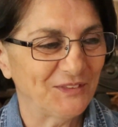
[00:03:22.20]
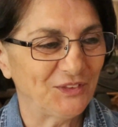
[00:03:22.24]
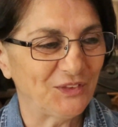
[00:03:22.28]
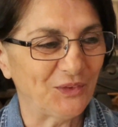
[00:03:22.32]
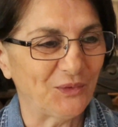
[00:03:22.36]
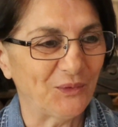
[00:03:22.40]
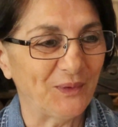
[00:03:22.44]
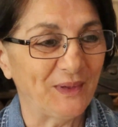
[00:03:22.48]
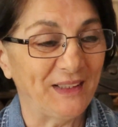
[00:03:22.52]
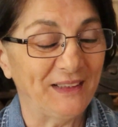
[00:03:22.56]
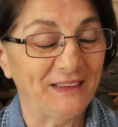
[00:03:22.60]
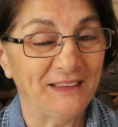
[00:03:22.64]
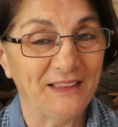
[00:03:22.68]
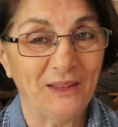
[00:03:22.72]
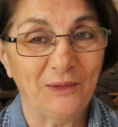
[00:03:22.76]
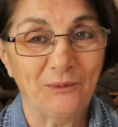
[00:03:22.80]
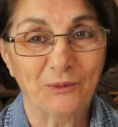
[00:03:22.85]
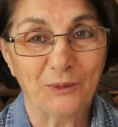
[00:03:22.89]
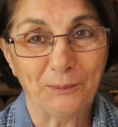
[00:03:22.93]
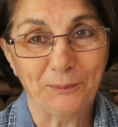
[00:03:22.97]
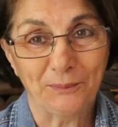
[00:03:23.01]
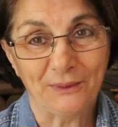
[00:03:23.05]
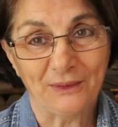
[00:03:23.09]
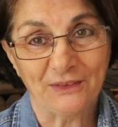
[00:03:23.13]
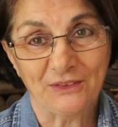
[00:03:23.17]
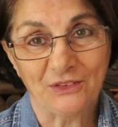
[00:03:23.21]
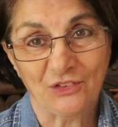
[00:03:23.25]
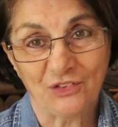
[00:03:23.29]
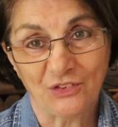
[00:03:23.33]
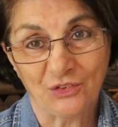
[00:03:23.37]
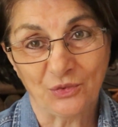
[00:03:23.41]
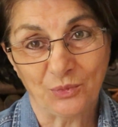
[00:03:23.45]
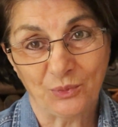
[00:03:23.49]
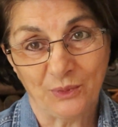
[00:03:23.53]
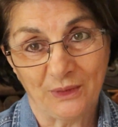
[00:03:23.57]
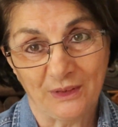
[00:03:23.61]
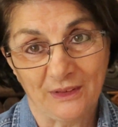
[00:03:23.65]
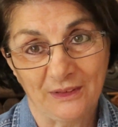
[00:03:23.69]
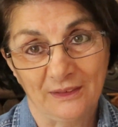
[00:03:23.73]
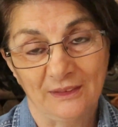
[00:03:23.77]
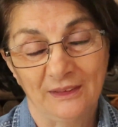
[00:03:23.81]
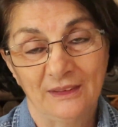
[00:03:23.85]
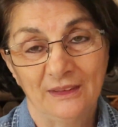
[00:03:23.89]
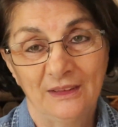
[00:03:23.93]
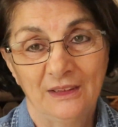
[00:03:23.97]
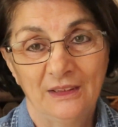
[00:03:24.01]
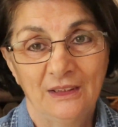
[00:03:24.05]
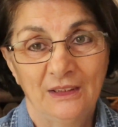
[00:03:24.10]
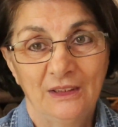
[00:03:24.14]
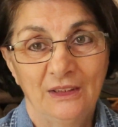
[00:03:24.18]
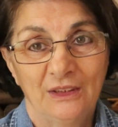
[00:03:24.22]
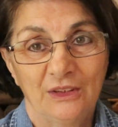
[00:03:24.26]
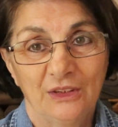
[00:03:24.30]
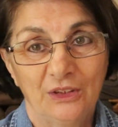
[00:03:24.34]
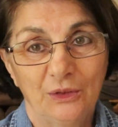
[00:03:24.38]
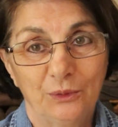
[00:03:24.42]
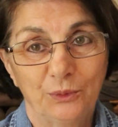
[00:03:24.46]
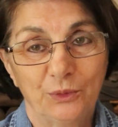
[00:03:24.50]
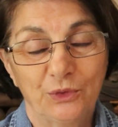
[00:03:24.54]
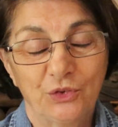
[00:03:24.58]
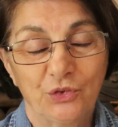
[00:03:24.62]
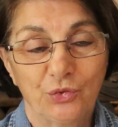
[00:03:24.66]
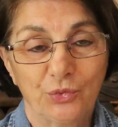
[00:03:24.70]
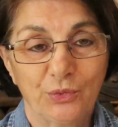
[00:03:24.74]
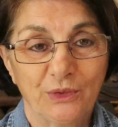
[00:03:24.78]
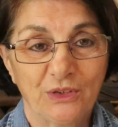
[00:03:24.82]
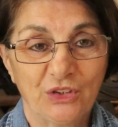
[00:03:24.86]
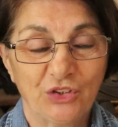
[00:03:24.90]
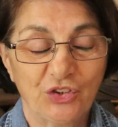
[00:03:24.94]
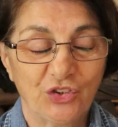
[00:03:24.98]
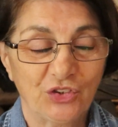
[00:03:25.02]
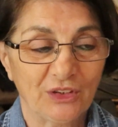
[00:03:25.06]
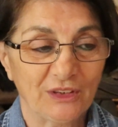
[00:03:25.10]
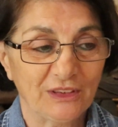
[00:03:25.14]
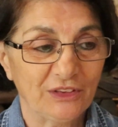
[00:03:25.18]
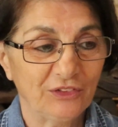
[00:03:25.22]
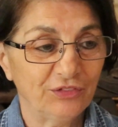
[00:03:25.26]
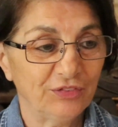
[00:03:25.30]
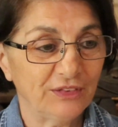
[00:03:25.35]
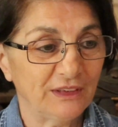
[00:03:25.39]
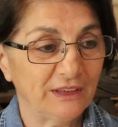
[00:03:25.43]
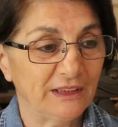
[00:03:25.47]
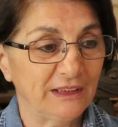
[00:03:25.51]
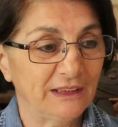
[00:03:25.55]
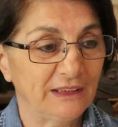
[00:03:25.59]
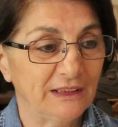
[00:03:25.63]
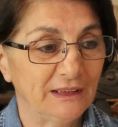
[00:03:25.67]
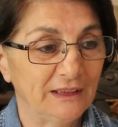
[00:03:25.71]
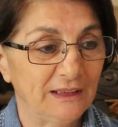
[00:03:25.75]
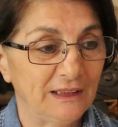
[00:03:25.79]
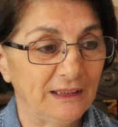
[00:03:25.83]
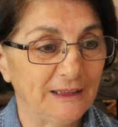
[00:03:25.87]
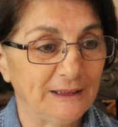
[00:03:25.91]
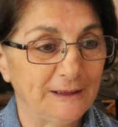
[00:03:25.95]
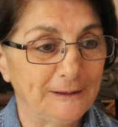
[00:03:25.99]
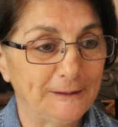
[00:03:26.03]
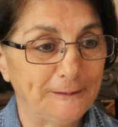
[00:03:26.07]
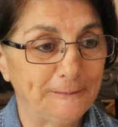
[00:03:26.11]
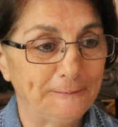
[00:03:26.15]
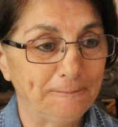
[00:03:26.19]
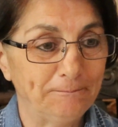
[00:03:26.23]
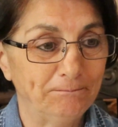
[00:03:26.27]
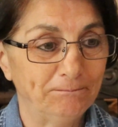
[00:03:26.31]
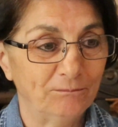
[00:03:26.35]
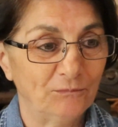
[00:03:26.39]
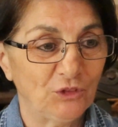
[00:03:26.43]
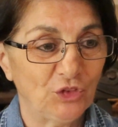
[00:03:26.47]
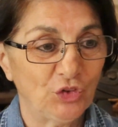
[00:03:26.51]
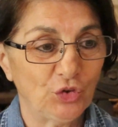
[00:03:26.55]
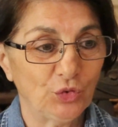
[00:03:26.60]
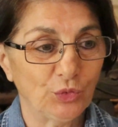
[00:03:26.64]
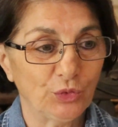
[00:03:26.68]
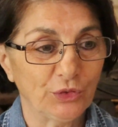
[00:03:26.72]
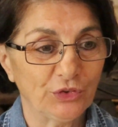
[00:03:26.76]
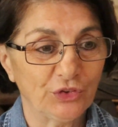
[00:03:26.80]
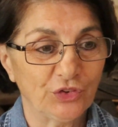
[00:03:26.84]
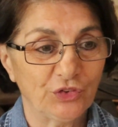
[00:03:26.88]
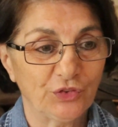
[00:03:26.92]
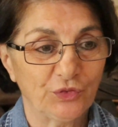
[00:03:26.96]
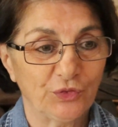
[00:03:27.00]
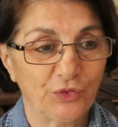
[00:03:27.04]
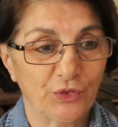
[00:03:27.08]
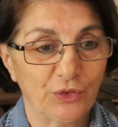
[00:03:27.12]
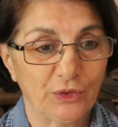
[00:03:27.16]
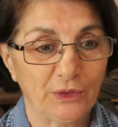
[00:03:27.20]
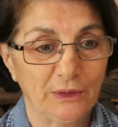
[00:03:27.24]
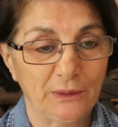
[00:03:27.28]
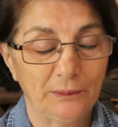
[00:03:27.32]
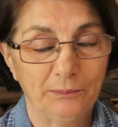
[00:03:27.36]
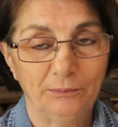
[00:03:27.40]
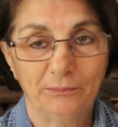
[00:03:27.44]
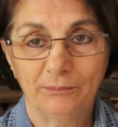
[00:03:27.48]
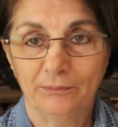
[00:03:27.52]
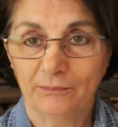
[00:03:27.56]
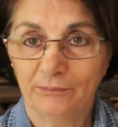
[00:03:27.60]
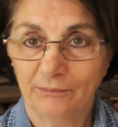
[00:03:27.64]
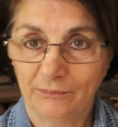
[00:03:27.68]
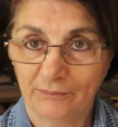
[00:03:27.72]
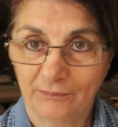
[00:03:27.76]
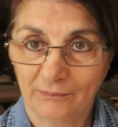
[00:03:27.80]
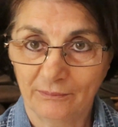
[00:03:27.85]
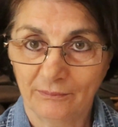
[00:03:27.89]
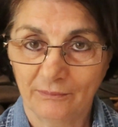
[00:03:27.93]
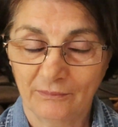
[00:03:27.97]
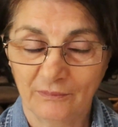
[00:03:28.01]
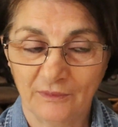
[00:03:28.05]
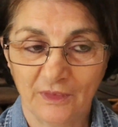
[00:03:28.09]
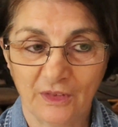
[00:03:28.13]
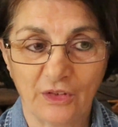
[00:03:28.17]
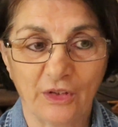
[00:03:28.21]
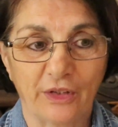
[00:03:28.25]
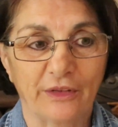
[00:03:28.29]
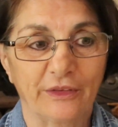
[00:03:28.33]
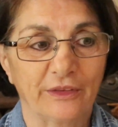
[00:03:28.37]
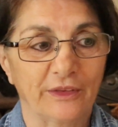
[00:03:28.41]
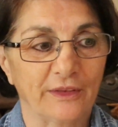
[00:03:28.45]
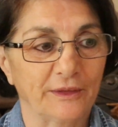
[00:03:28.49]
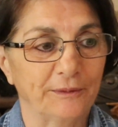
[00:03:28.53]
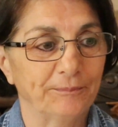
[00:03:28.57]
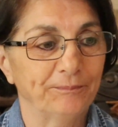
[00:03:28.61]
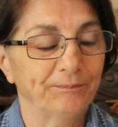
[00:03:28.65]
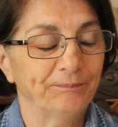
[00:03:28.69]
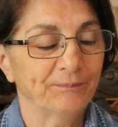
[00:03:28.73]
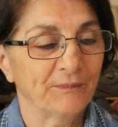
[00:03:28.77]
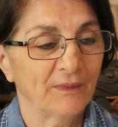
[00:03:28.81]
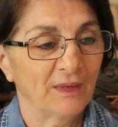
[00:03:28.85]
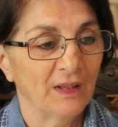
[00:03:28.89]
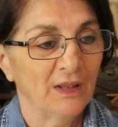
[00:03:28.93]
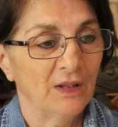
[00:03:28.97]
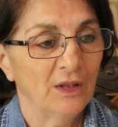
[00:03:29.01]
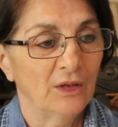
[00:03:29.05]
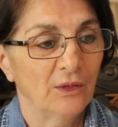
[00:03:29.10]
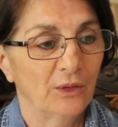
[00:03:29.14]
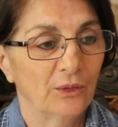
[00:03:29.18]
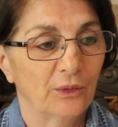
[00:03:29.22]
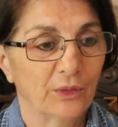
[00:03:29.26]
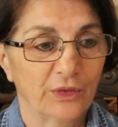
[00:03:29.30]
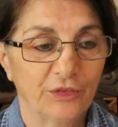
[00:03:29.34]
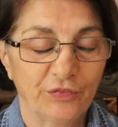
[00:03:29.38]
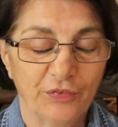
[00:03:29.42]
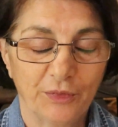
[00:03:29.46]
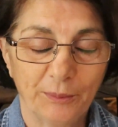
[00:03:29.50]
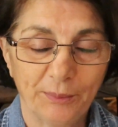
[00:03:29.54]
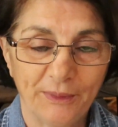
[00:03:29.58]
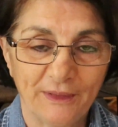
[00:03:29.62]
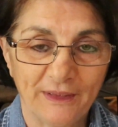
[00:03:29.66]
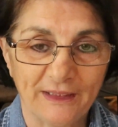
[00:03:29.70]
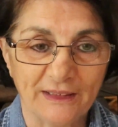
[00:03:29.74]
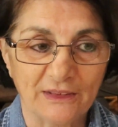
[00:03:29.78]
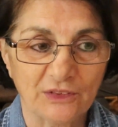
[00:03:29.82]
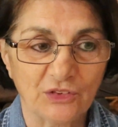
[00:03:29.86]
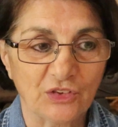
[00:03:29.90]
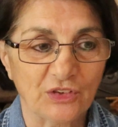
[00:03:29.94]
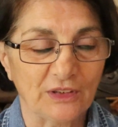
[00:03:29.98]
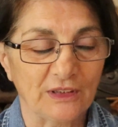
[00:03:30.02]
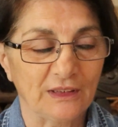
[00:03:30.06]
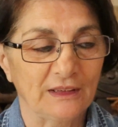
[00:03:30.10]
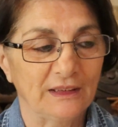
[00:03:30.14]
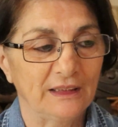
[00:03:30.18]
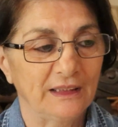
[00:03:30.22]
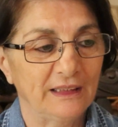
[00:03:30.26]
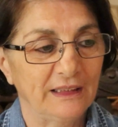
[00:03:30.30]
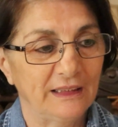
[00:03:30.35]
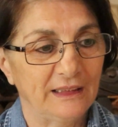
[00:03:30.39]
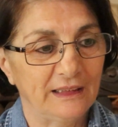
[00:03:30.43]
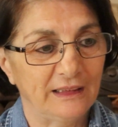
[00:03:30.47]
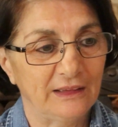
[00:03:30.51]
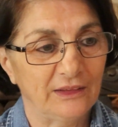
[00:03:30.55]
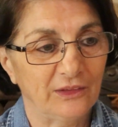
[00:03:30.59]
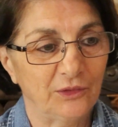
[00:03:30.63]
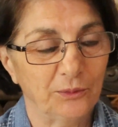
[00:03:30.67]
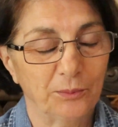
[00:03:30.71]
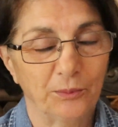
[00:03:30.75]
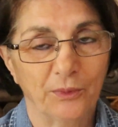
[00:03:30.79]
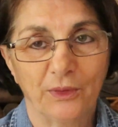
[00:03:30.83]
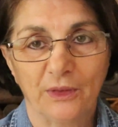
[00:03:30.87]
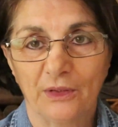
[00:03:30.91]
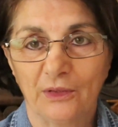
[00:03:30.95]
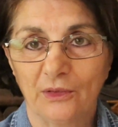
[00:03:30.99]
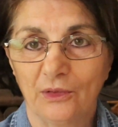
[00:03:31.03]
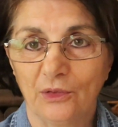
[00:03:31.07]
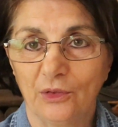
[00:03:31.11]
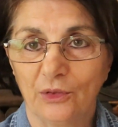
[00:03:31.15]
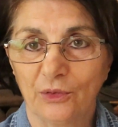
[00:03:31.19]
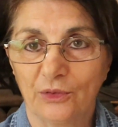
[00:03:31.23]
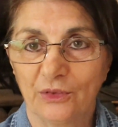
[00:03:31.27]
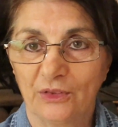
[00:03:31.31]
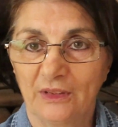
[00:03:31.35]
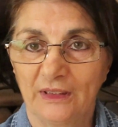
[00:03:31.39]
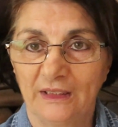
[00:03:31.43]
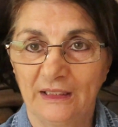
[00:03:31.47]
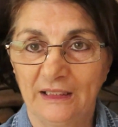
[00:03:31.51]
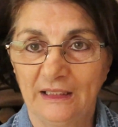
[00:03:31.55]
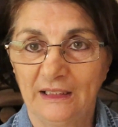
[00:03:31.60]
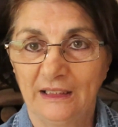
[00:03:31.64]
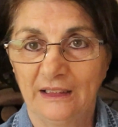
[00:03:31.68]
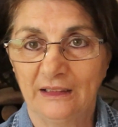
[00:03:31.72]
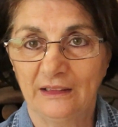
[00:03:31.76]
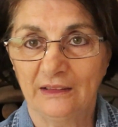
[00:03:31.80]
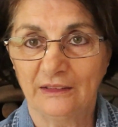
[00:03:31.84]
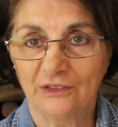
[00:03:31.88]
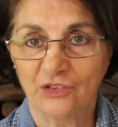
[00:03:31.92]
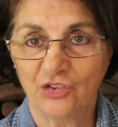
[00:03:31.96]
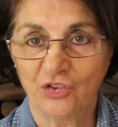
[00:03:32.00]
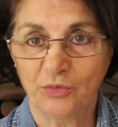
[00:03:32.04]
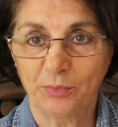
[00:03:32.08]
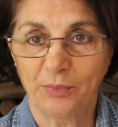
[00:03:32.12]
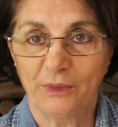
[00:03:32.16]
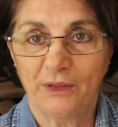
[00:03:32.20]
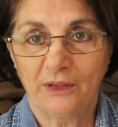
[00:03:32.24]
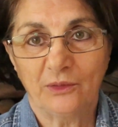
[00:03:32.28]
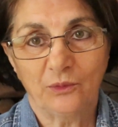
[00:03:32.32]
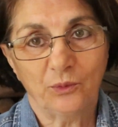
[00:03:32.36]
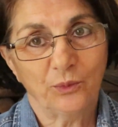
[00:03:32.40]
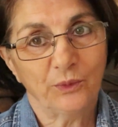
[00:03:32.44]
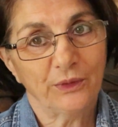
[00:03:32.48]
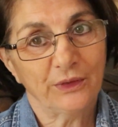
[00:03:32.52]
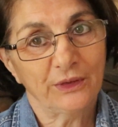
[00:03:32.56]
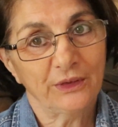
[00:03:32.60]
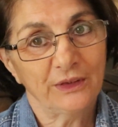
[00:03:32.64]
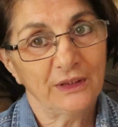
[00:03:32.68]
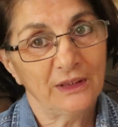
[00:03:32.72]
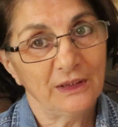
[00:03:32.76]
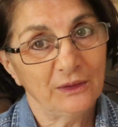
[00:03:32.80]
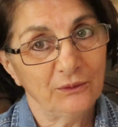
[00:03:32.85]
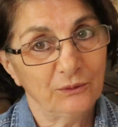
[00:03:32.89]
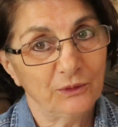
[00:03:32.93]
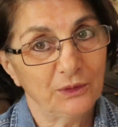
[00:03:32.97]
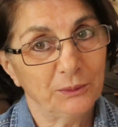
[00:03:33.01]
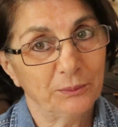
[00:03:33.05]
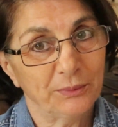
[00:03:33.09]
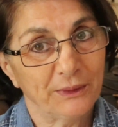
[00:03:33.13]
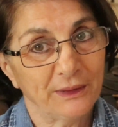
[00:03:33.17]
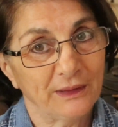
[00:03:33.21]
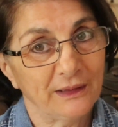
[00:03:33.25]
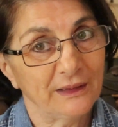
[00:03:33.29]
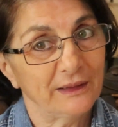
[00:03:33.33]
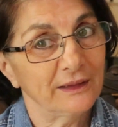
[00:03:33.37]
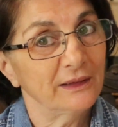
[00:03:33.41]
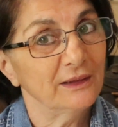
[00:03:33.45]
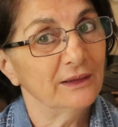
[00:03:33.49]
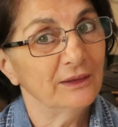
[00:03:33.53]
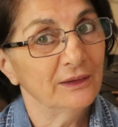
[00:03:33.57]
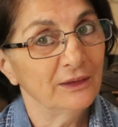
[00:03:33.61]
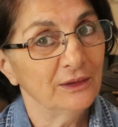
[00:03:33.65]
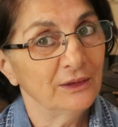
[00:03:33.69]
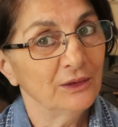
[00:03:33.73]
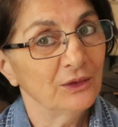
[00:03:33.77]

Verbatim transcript: So, and they were places where you would traditionally find um, tools for the garden or for planting. And Mark looked in a spot where he would buy